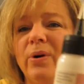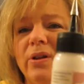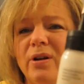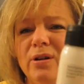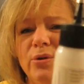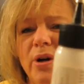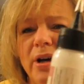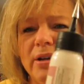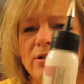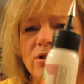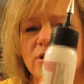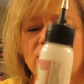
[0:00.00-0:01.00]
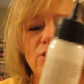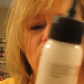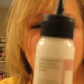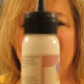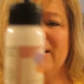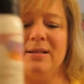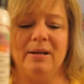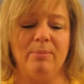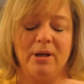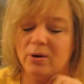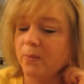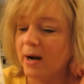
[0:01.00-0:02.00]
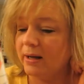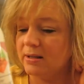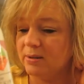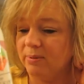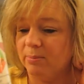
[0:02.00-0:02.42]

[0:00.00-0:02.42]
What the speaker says: where the glue gun is just too messy, but you want it to be